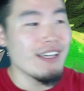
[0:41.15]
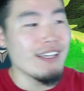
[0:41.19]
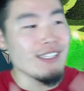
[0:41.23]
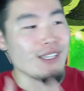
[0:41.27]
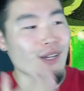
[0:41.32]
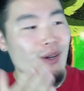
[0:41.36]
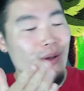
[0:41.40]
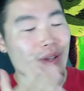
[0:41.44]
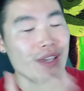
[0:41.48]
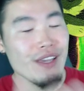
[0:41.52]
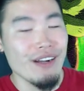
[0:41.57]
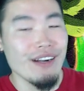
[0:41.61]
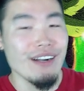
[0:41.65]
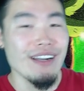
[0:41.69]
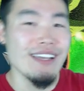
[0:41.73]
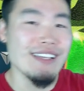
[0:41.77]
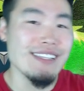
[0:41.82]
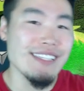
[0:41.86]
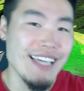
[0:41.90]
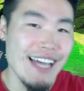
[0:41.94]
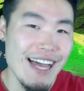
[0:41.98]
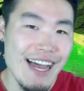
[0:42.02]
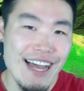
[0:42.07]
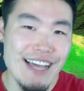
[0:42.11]
So here it
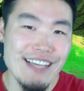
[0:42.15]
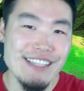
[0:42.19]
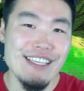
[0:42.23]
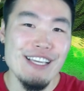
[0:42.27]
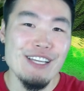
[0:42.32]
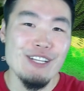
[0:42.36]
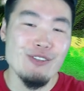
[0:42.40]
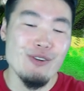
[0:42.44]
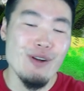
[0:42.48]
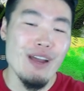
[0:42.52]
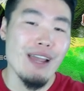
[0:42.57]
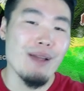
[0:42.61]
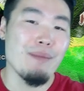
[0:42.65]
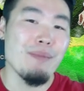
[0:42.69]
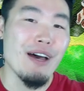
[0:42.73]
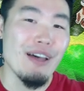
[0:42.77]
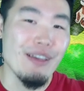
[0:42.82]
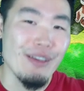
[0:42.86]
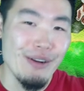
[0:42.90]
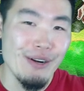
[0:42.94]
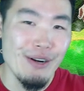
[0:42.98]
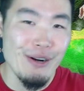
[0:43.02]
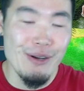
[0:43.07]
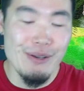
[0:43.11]
is guys, Dragon Ball
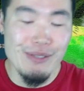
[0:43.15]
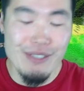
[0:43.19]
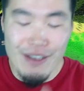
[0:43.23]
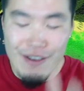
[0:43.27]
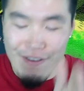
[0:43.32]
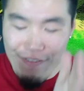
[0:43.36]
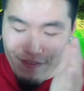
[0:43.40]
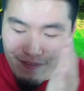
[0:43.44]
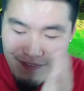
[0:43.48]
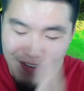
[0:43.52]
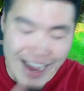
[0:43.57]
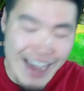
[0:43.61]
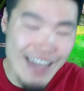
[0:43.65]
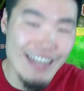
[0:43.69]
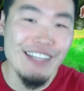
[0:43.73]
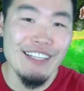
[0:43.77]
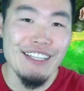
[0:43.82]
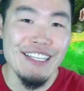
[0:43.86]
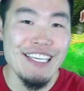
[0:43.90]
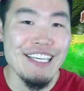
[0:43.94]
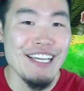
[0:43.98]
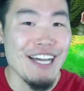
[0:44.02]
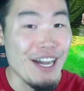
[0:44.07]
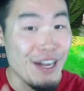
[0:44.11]
Heroes
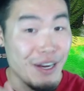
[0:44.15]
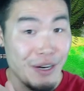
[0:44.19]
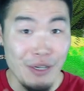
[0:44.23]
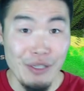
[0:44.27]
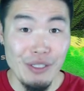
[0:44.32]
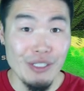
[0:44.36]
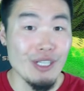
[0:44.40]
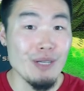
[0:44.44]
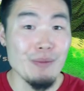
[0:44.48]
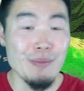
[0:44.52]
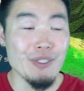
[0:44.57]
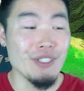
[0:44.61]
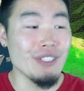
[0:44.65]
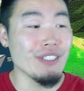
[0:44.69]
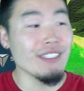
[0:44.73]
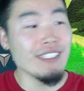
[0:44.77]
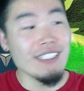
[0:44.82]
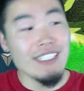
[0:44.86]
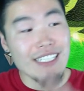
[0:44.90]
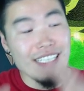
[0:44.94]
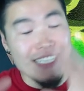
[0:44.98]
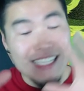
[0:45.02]
finally on global.